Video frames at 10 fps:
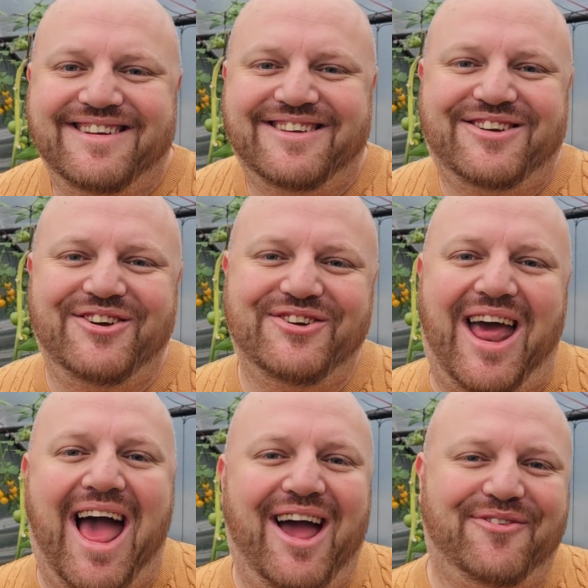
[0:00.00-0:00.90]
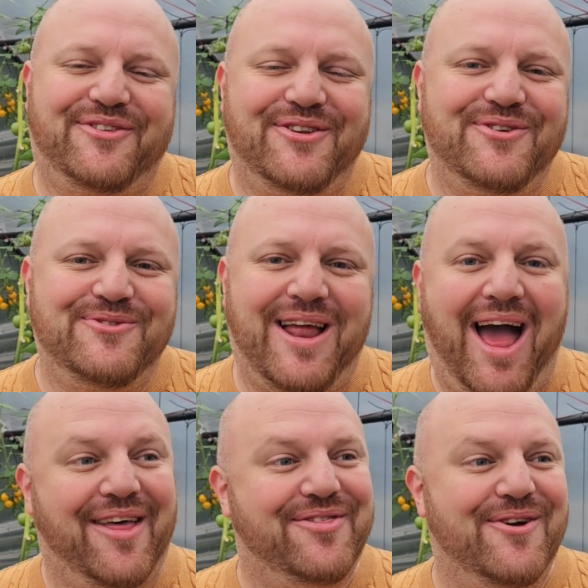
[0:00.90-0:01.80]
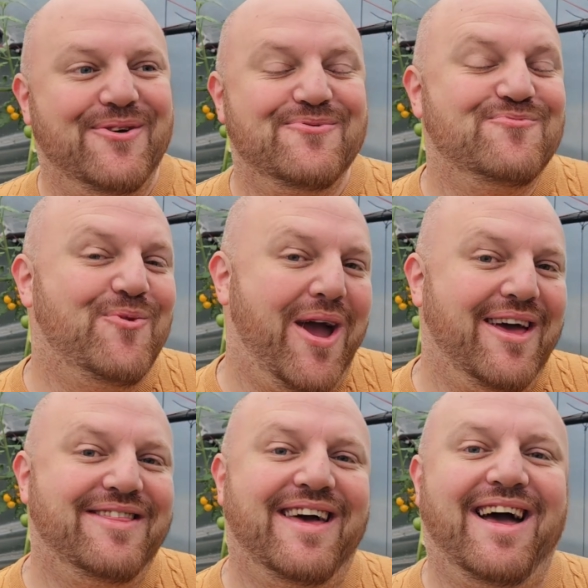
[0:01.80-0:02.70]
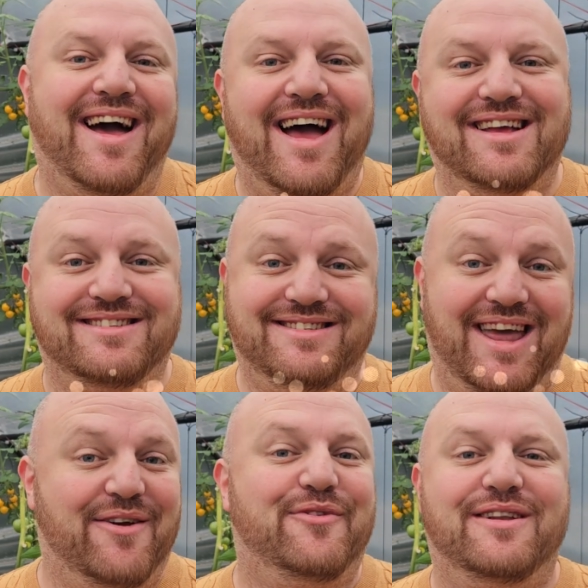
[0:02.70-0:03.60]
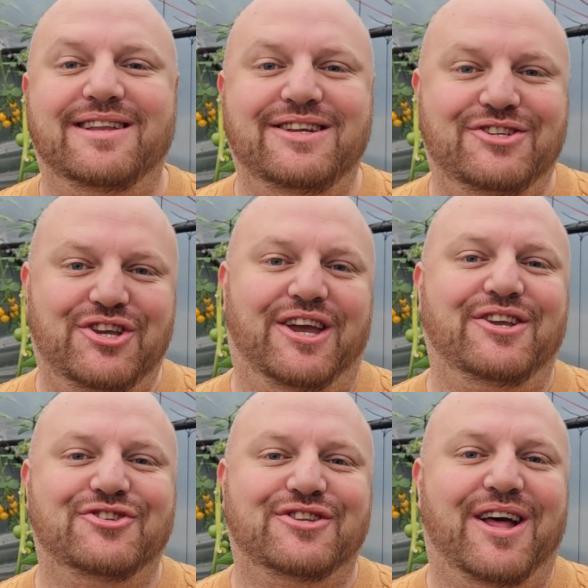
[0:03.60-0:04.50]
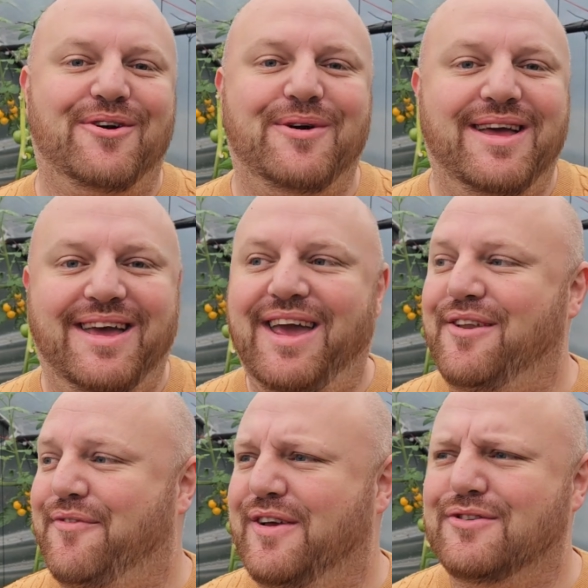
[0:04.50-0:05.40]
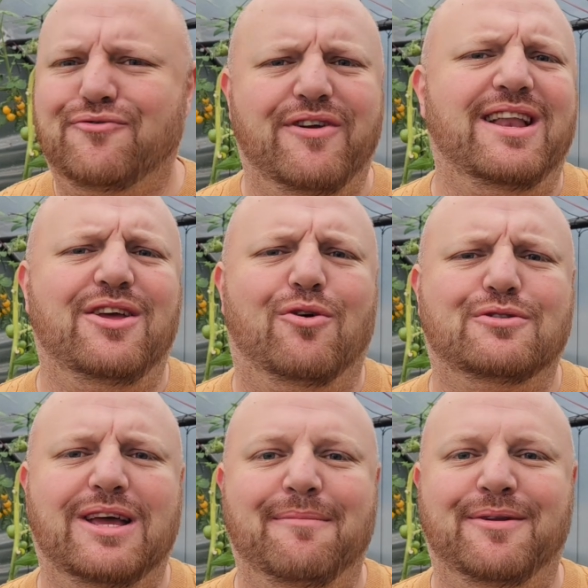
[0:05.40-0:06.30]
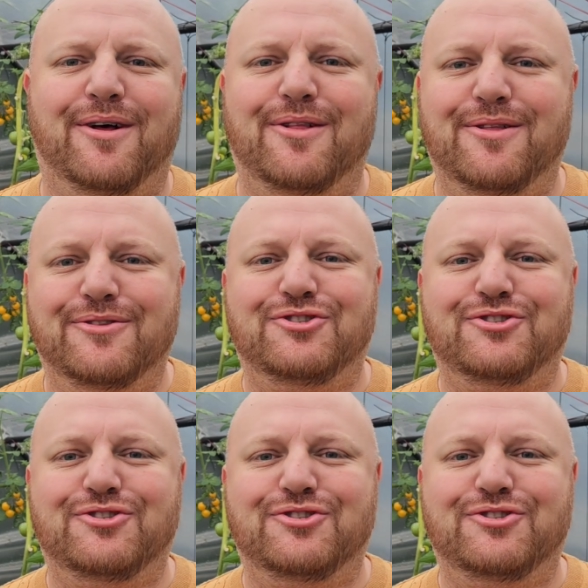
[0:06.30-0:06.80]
Good afternoon, and the weather has definitely changed now. It feels really autumnal.